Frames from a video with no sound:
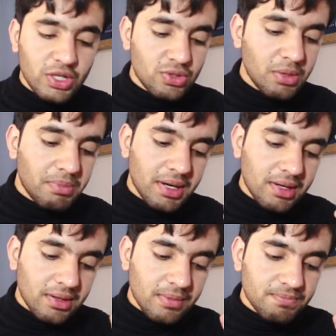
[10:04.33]
actually, but
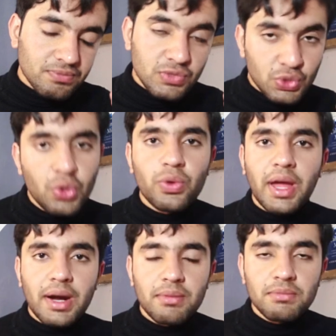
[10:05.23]
you know
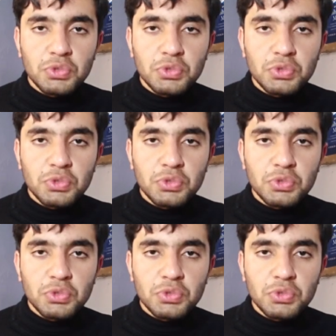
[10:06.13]
that.